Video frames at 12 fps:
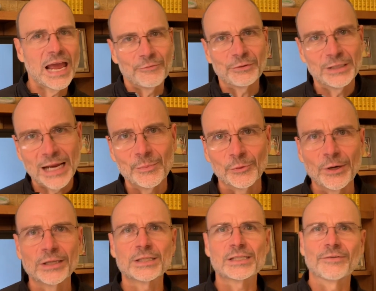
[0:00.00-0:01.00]
hefty number,
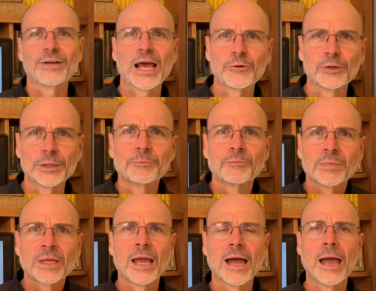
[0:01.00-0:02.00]
right? 700
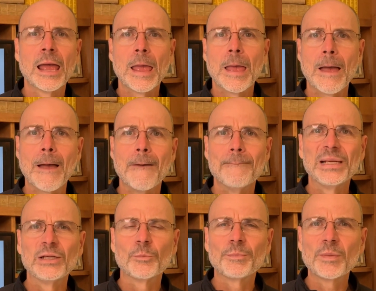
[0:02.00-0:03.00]

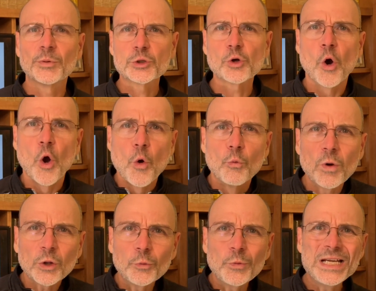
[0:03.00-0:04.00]
million people. So
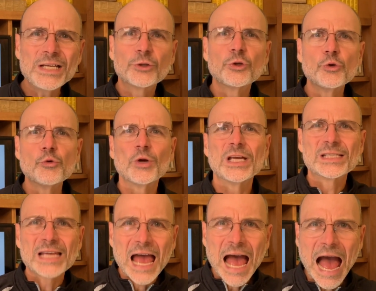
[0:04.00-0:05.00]
what we need to do
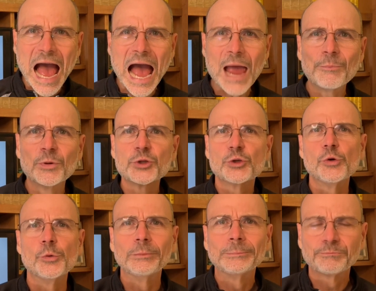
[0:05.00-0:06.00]
is
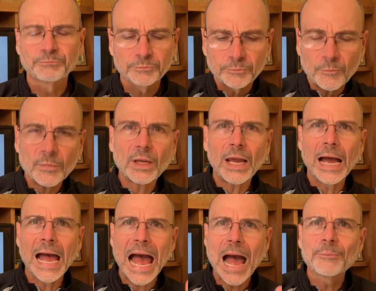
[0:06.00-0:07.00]
hypozoom
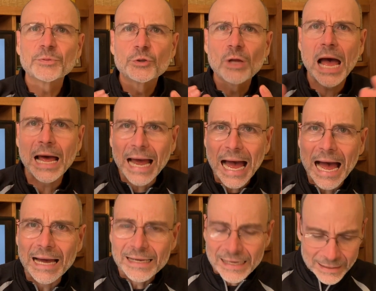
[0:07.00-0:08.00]
up
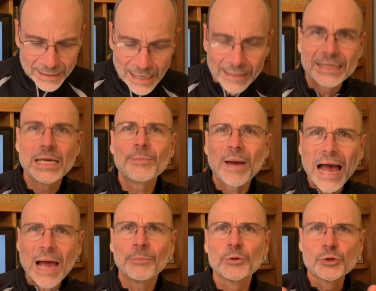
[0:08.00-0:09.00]
and keep
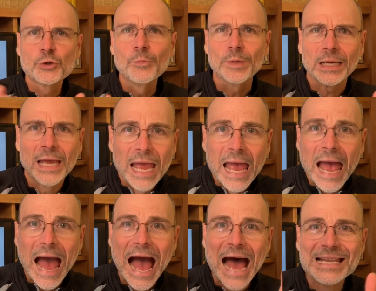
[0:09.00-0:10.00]
hypozooming
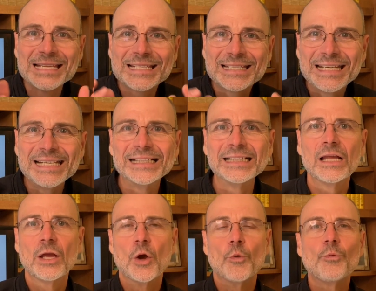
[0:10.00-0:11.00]
until
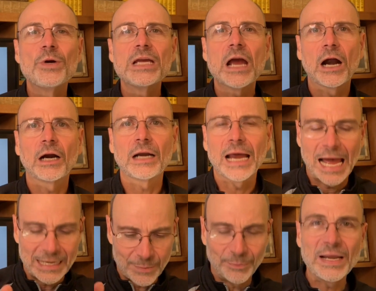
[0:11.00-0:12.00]
we are
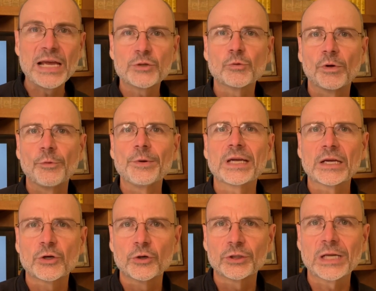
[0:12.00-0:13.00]
at a place where we can
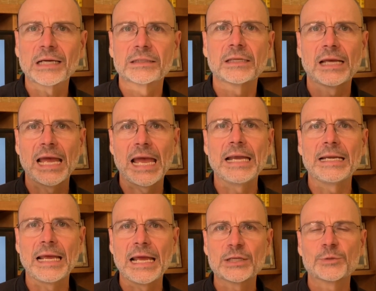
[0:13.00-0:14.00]
conduct
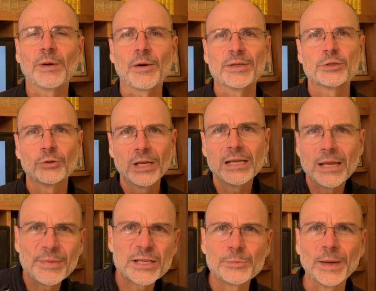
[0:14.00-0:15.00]
an experiment. So let
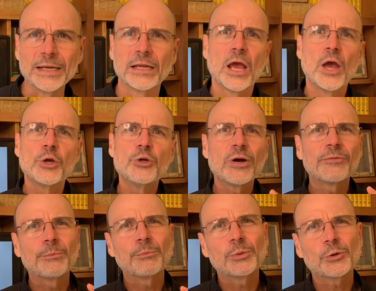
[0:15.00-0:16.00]
me explain. You
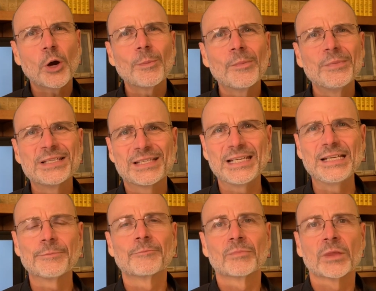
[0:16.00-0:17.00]
have probably
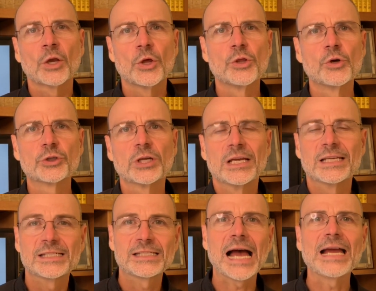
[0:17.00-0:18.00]
seen those
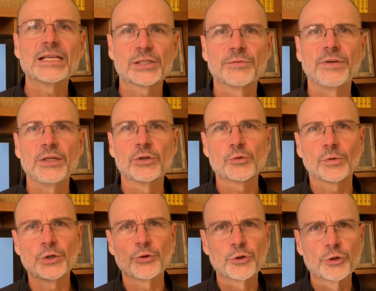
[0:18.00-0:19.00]
science videos
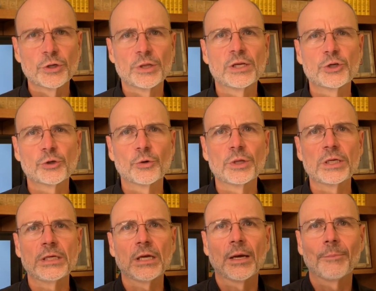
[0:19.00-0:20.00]
where they show
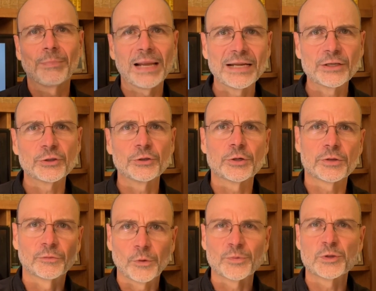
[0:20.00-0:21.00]
the planet Earth
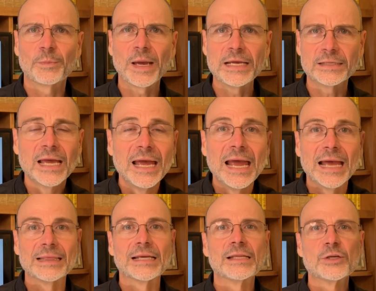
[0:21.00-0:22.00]
from space,
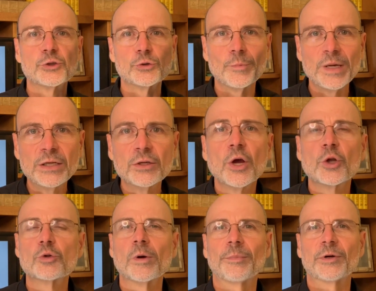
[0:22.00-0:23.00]
and then they zoom in
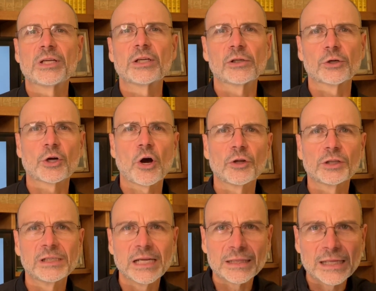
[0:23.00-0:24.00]
to a particular
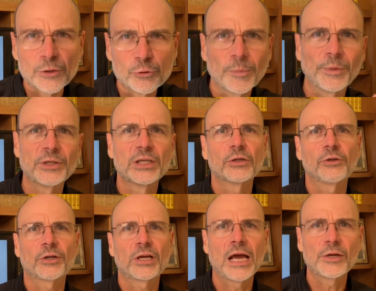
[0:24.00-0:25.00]
continent, then to a particular
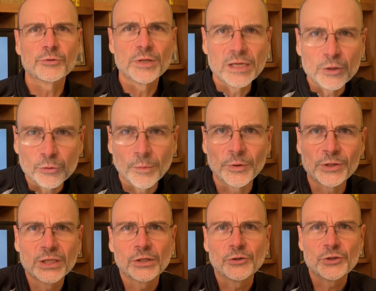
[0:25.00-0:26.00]
country, then to a
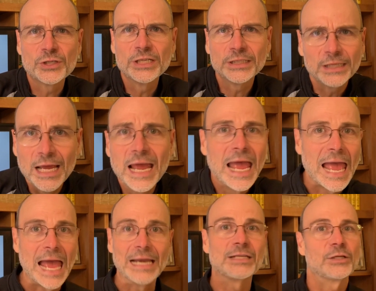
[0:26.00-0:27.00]
particular city.
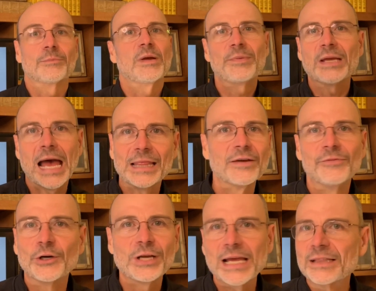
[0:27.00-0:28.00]
And, maybe at the
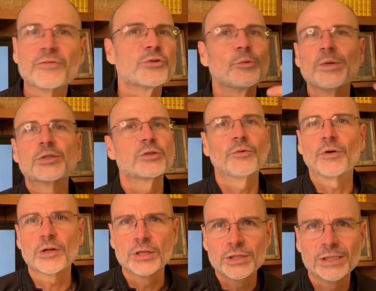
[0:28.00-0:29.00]
very end of zooming so
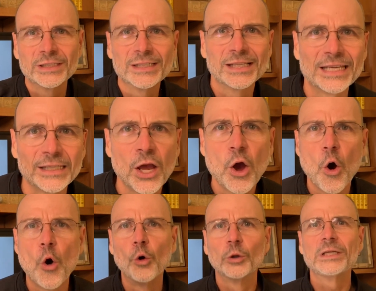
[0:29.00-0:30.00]
far, there's a little kid
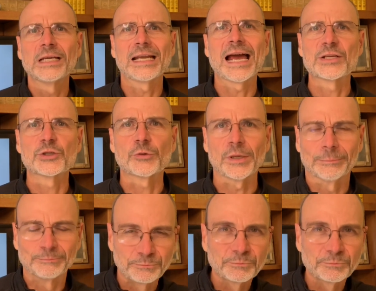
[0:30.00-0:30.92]
holding an ice cream.